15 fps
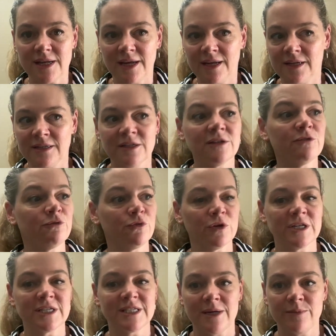And for
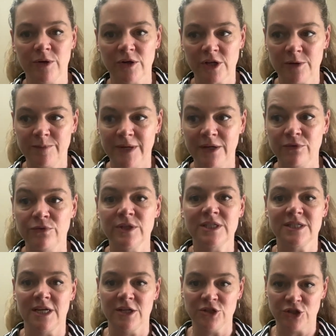example, it could be
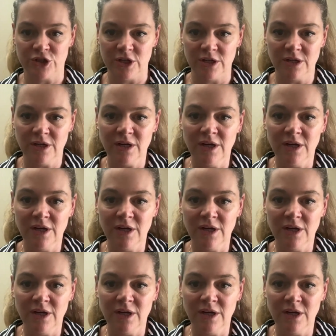retention.